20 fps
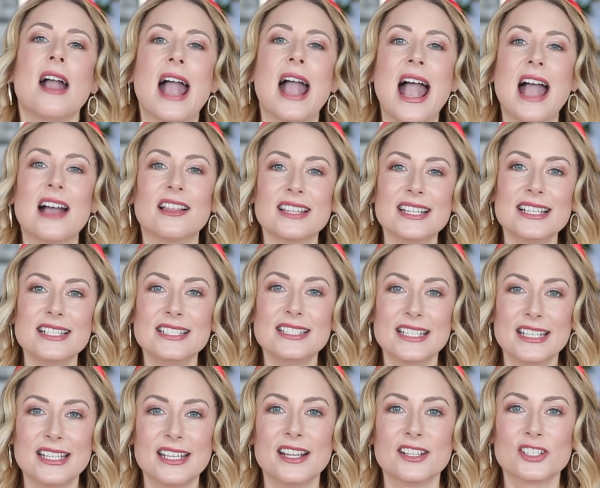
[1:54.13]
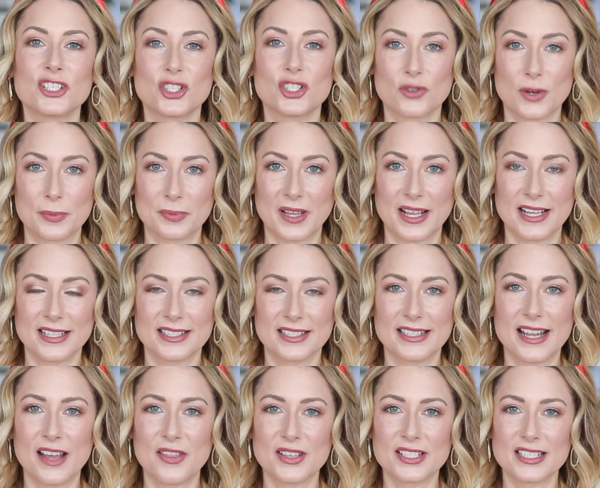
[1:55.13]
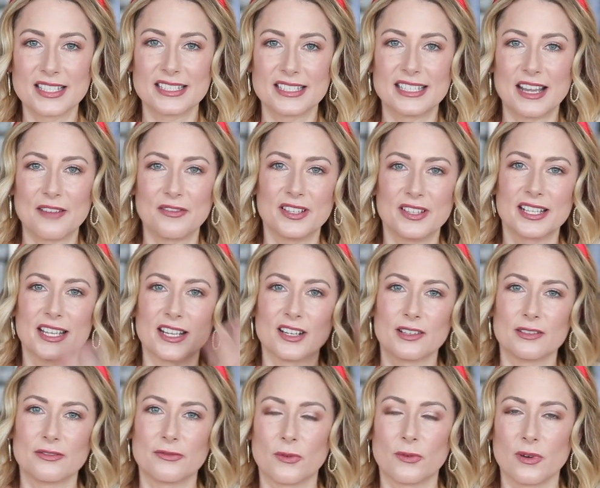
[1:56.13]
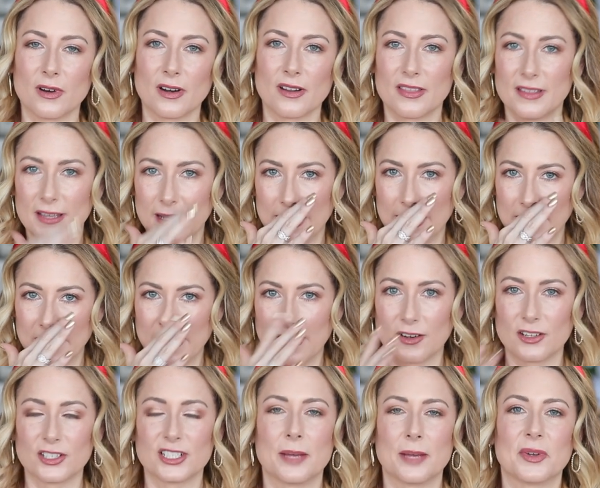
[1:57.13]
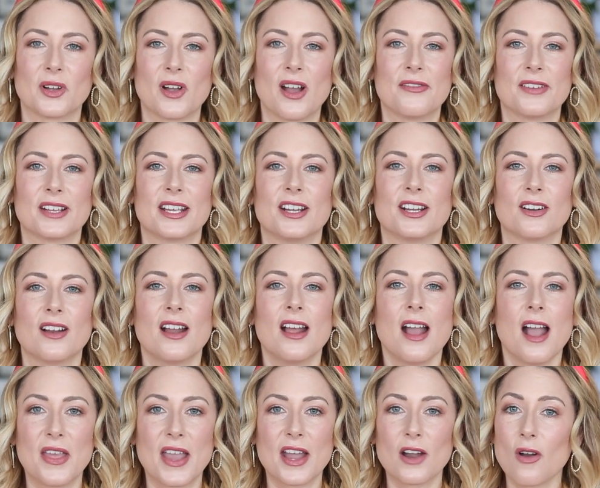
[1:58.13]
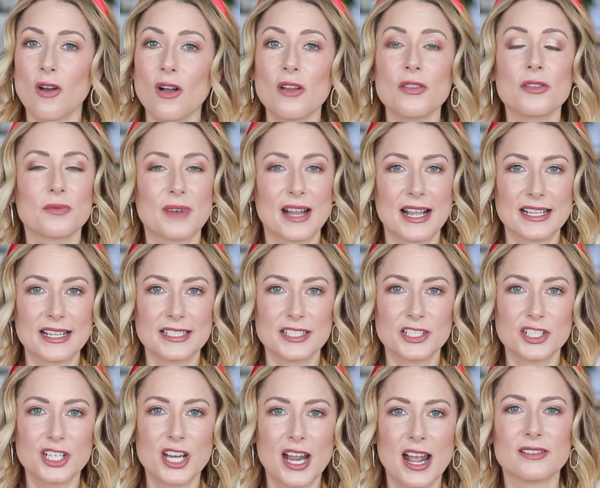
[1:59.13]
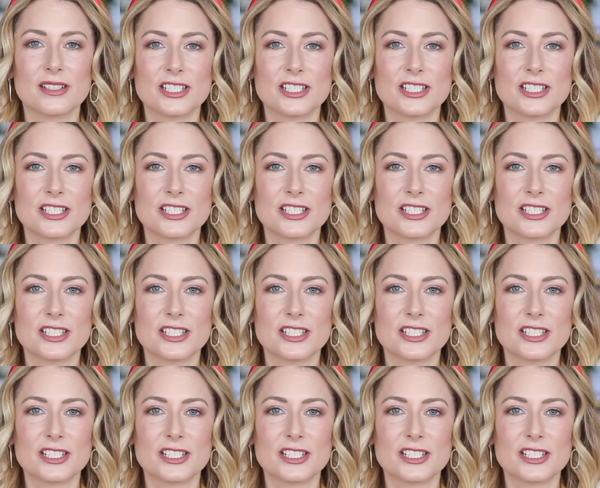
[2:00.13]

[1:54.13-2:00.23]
LED strip lights. Now this is definitely geared for the younger demographic here. They are all the rage.